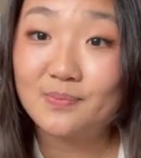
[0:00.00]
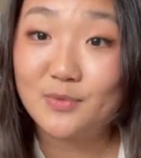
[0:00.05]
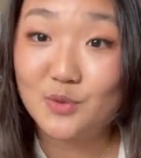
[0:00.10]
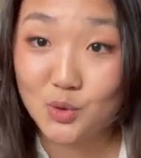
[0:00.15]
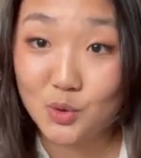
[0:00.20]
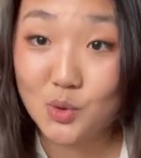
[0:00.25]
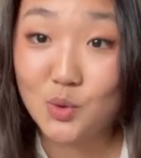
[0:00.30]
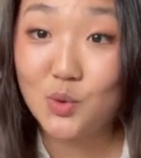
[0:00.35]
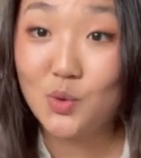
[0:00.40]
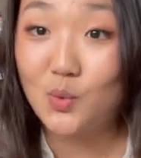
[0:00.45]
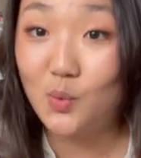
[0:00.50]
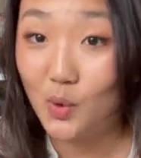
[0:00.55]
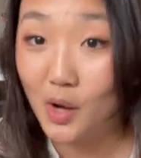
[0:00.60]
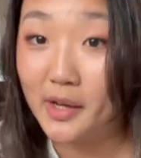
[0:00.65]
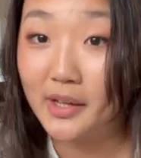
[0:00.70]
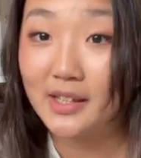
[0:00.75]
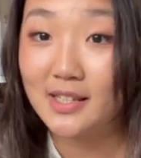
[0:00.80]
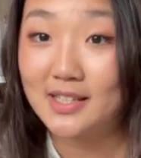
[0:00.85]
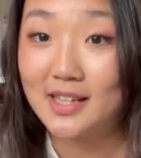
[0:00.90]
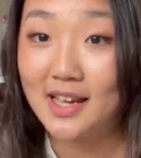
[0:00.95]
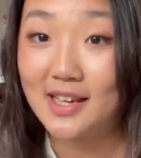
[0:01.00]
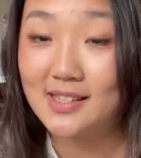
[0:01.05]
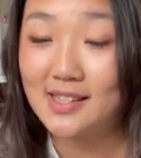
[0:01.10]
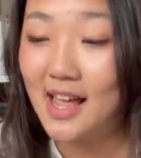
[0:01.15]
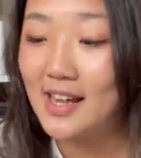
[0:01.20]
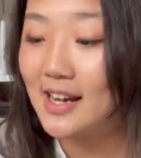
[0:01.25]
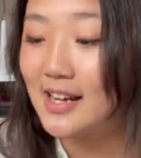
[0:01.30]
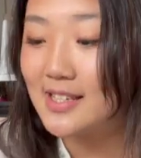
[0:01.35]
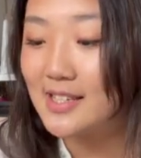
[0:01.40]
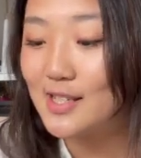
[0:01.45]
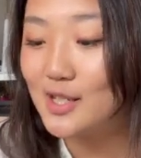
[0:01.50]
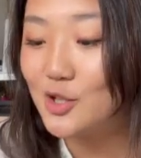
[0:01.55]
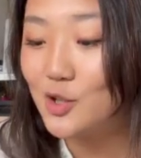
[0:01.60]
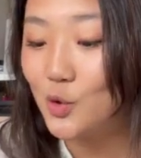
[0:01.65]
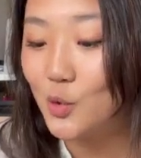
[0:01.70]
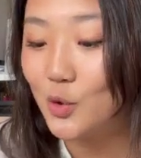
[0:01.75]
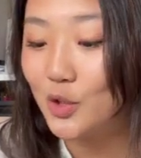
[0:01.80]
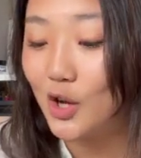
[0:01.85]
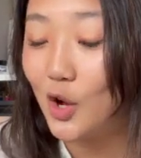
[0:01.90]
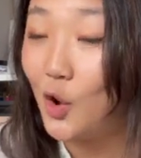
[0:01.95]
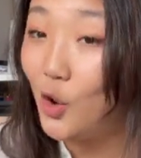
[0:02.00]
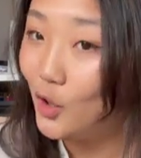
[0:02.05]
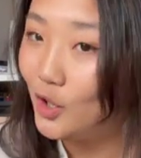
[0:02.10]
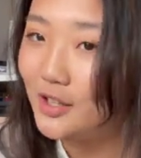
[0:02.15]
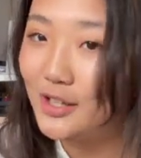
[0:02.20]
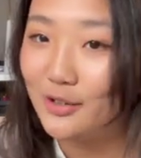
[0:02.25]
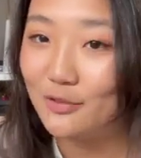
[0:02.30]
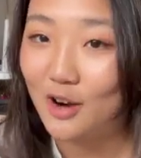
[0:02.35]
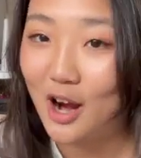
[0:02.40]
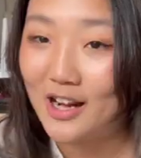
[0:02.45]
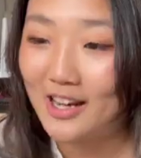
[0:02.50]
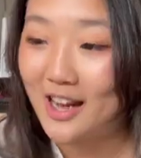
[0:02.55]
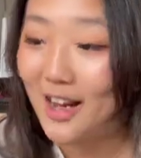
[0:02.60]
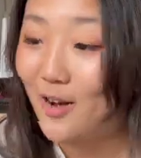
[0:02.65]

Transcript: And I didn't order early Friday,